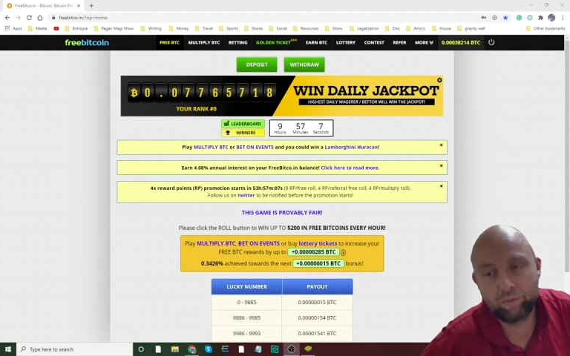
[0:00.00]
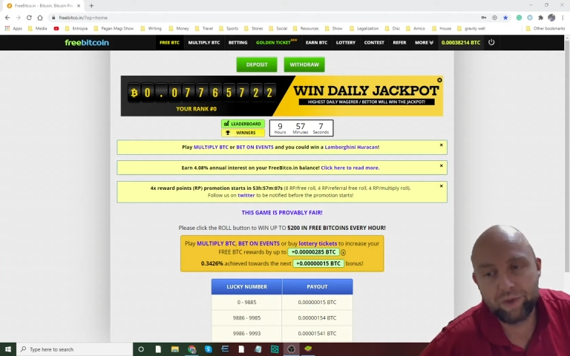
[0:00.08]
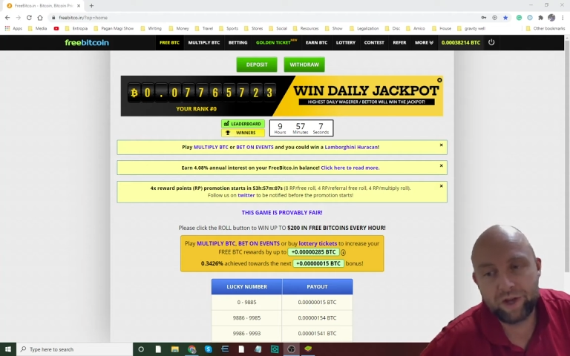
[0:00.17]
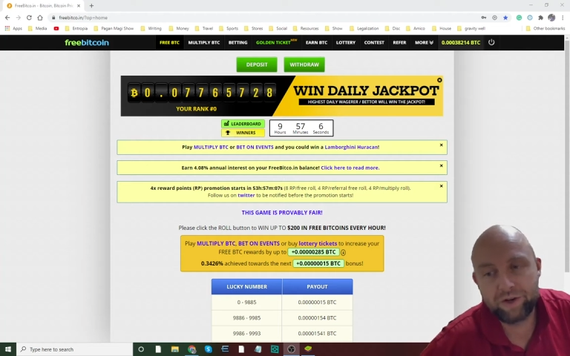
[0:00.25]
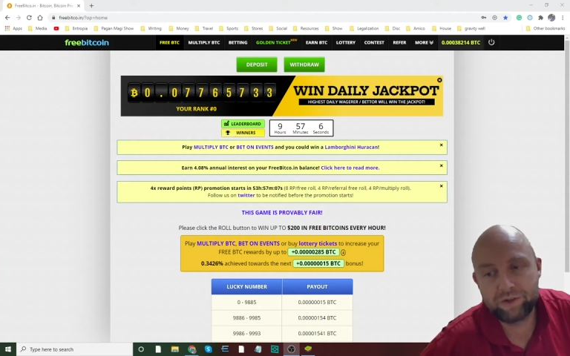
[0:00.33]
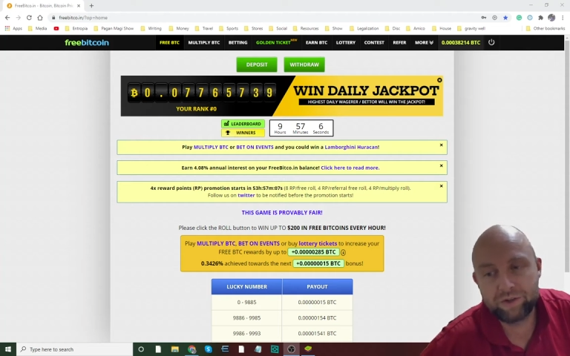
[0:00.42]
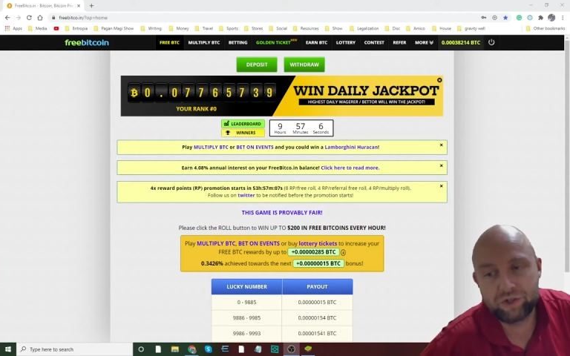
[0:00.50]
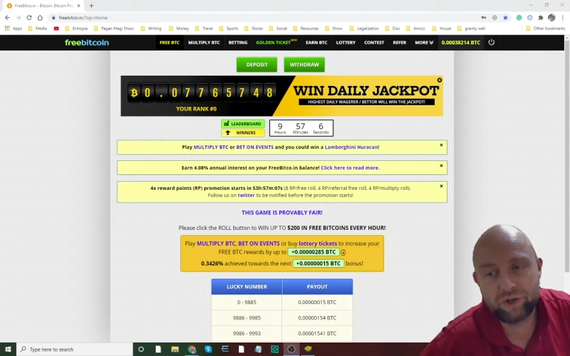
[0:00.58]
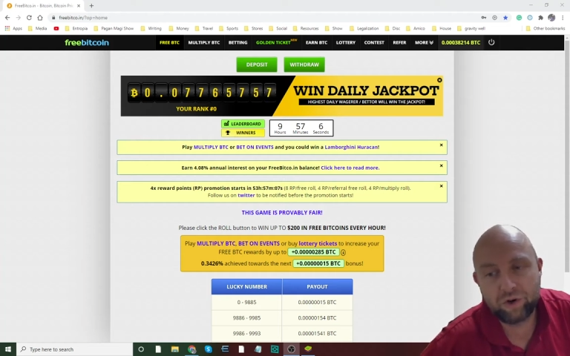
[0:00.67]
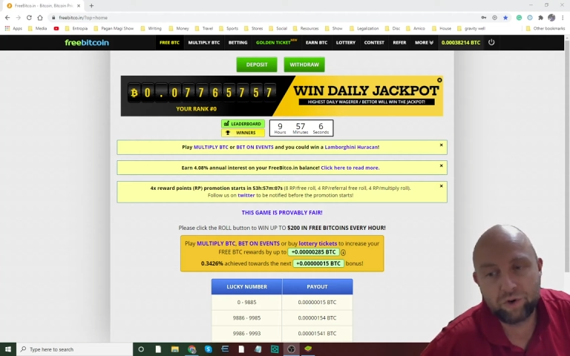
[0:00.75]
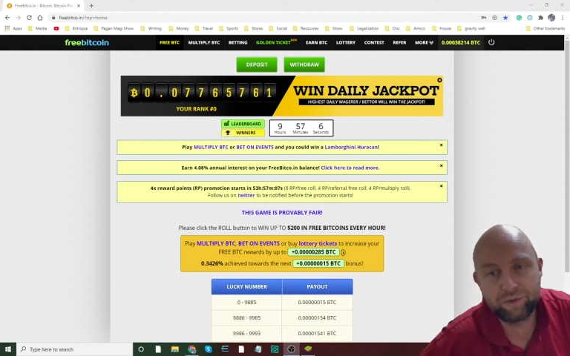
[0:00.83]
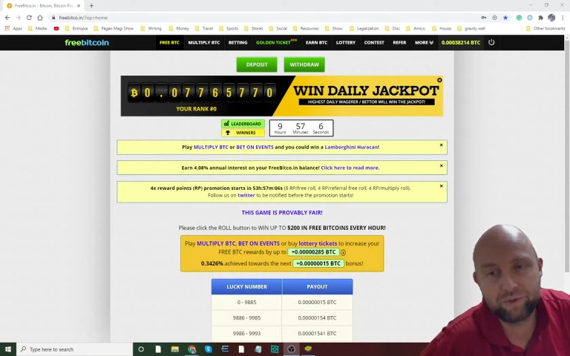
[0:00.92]
ending the
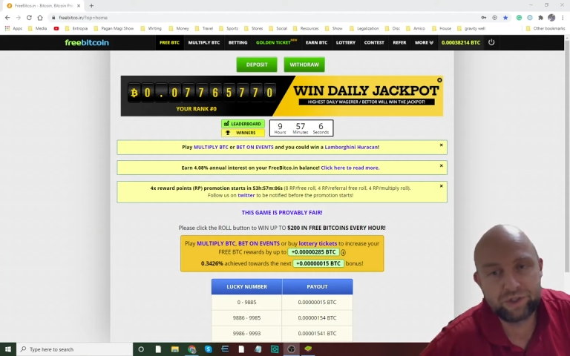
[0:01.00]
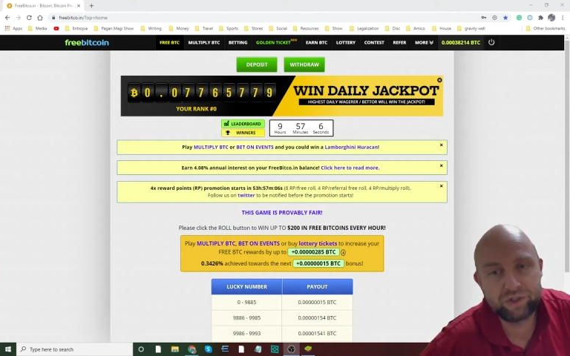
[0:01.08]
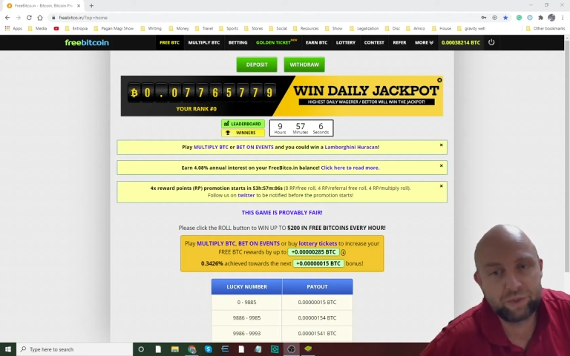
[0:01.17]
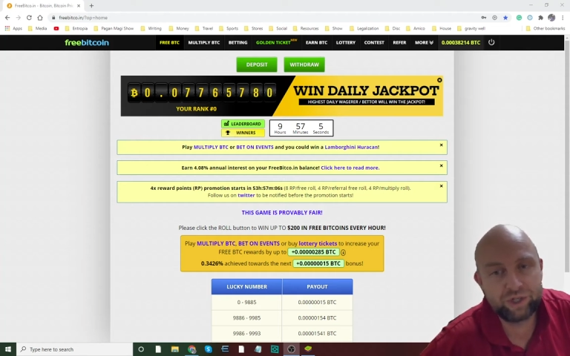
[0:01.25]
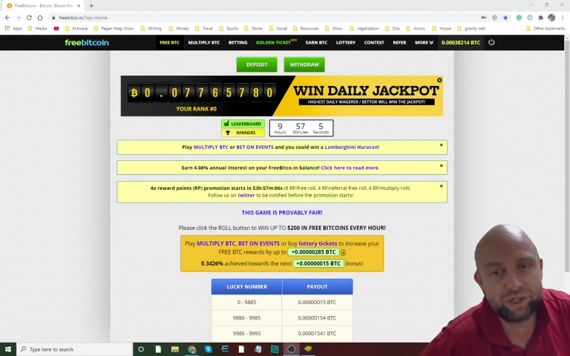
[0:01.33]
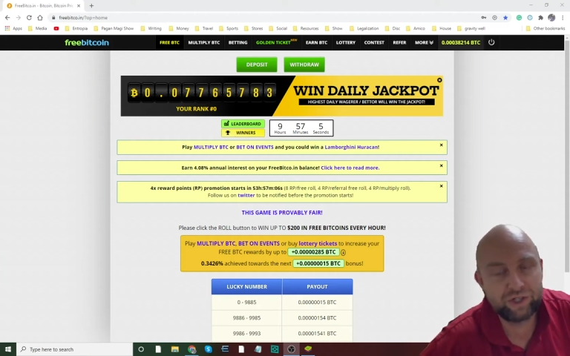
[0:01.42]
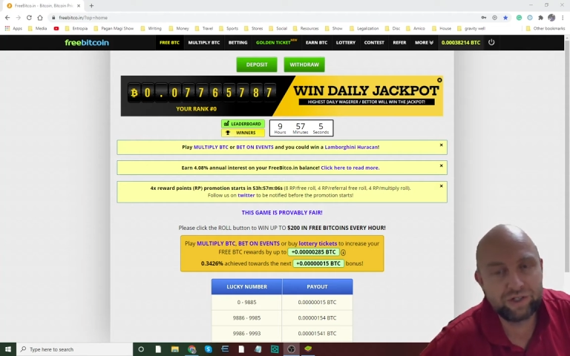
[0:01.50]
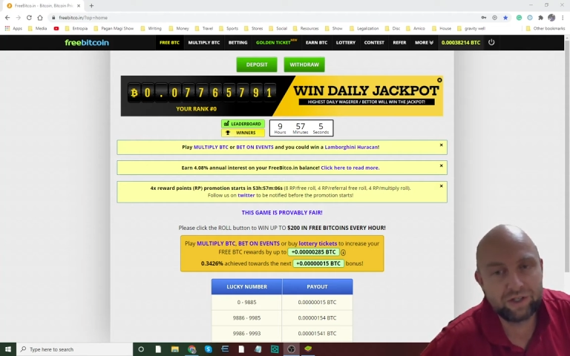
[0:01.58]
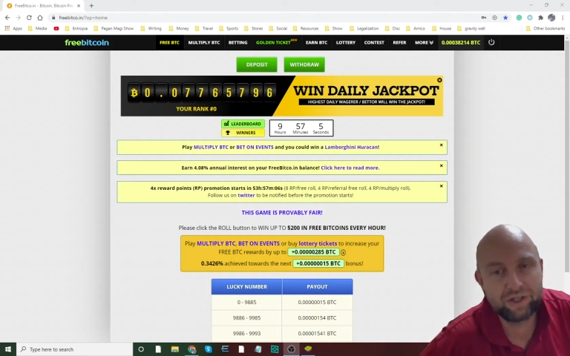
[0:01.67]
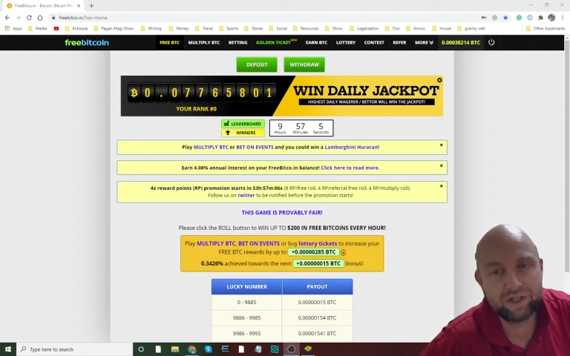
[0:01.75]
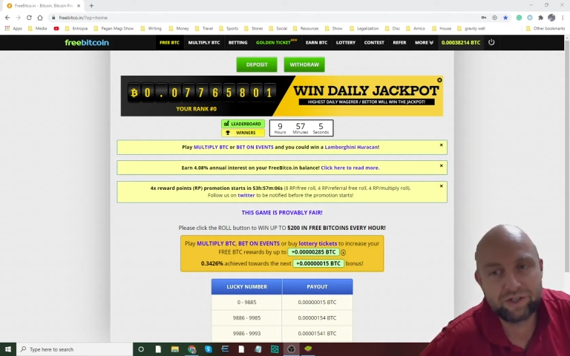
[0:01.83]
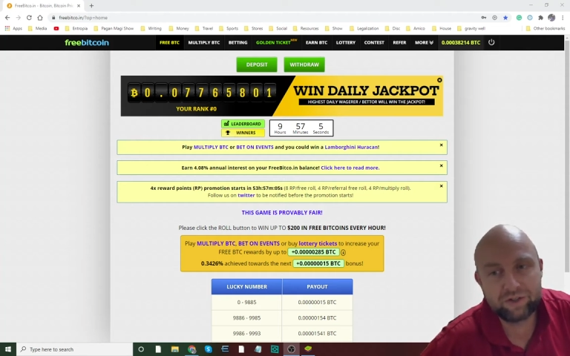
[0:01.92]
show and then switching to
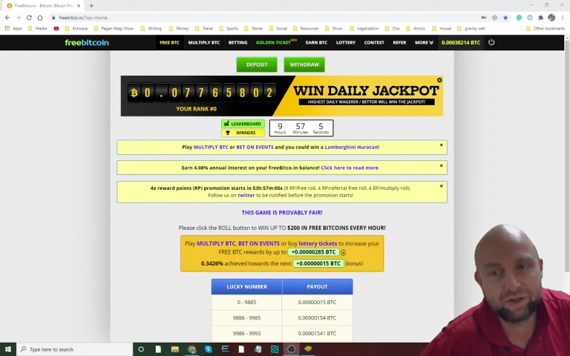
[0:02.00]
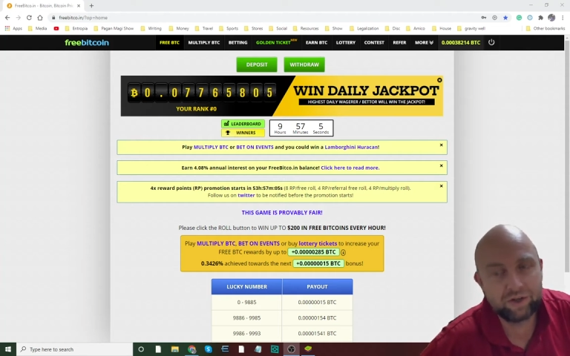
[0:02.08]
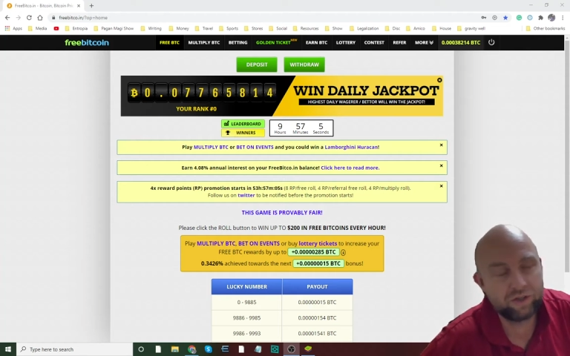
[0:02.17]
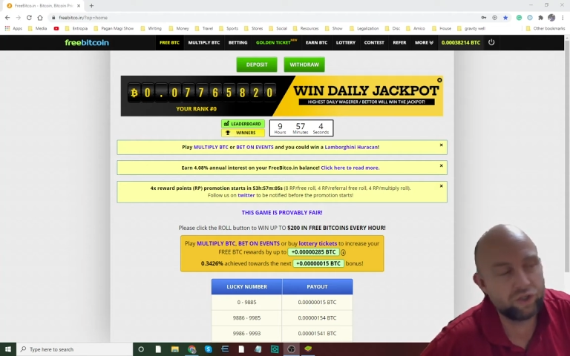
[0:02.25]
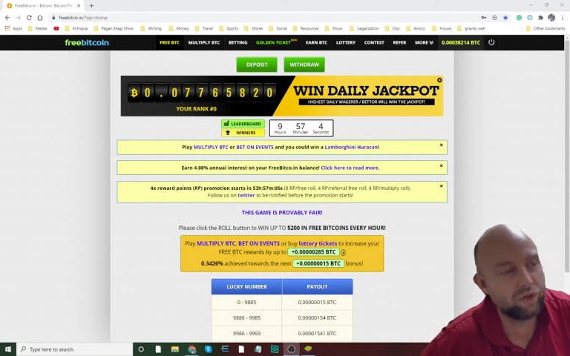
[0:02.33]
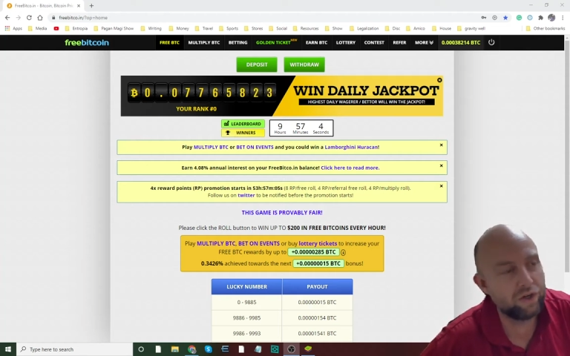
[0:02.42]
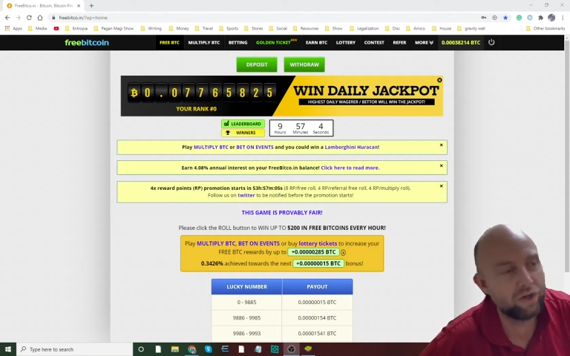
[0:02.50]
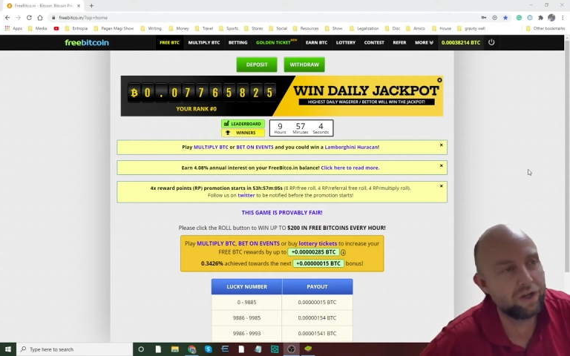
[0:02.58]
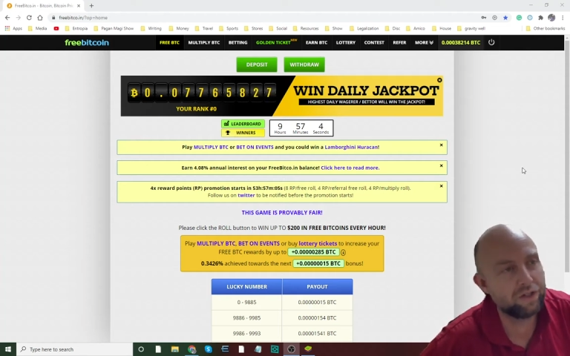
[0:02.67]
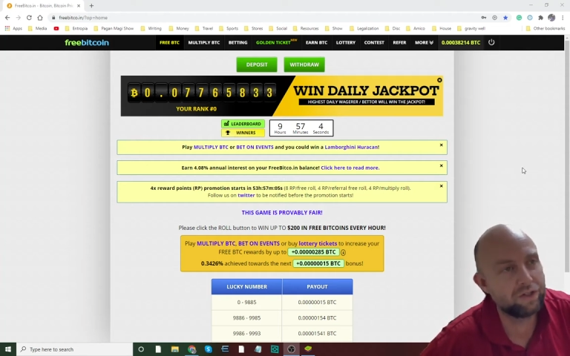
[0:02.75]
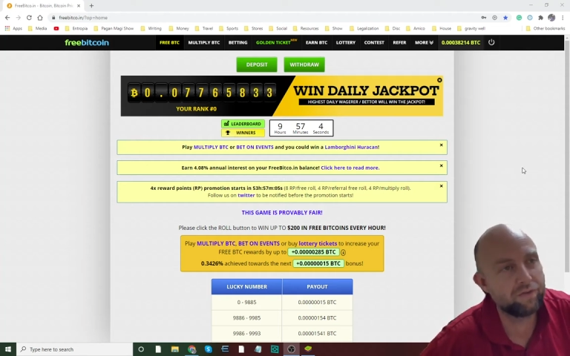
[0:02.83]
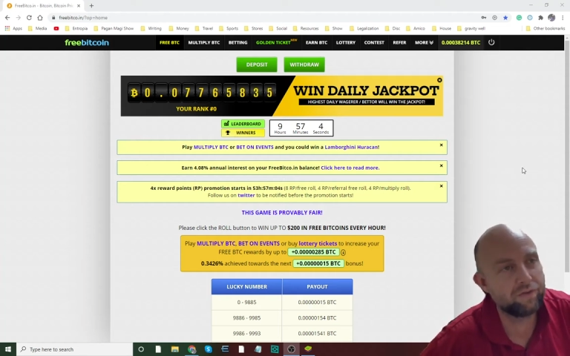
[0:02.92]
this so I could show you
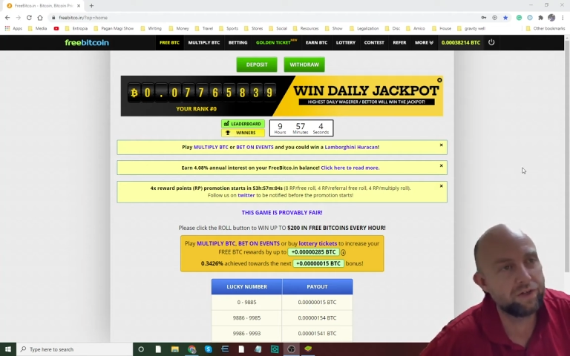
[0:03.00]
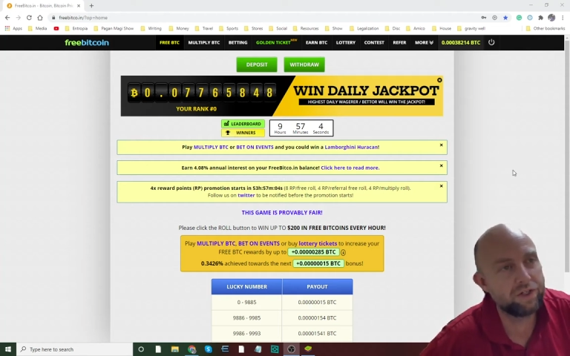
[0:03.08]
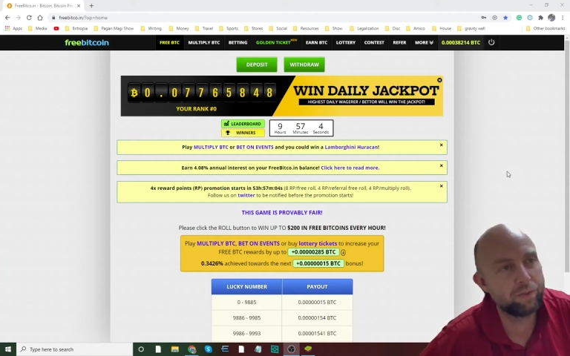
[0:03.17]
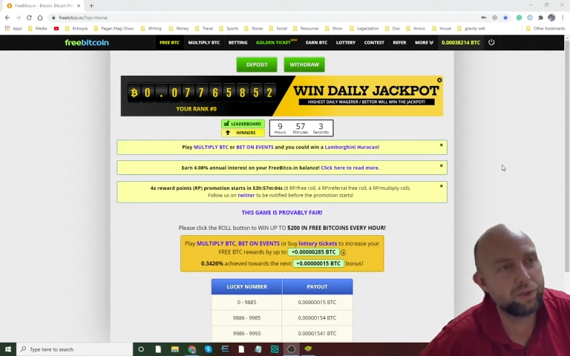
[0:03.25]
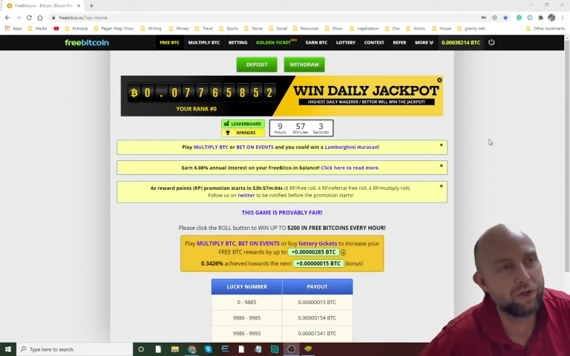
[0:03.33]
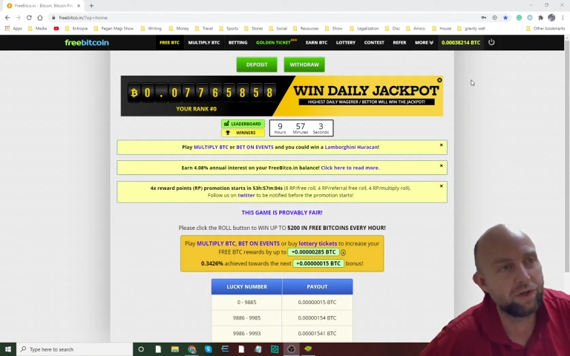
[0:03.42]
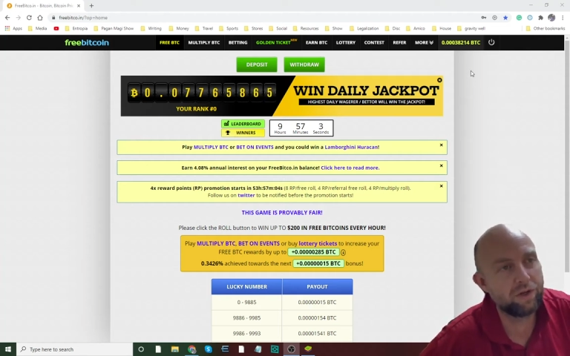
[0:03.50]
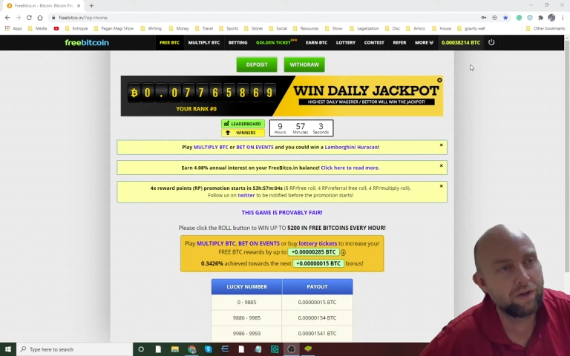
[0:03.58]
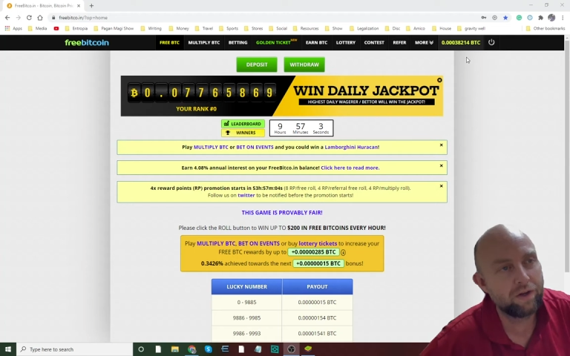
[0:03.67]
guys the free spin.